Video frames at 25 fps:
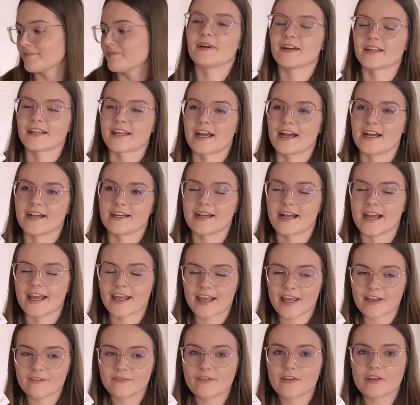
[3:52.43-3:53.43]
But yeah, I
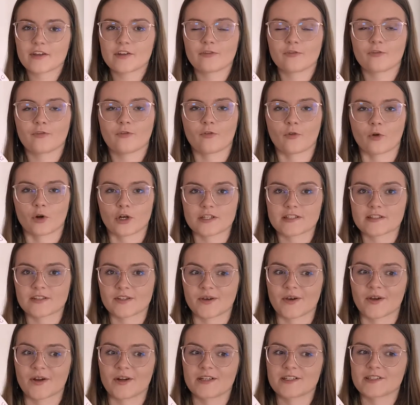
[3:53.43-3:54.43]
gave it 4
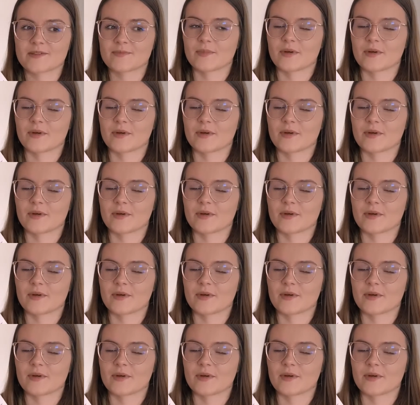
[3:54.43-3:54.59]
stars,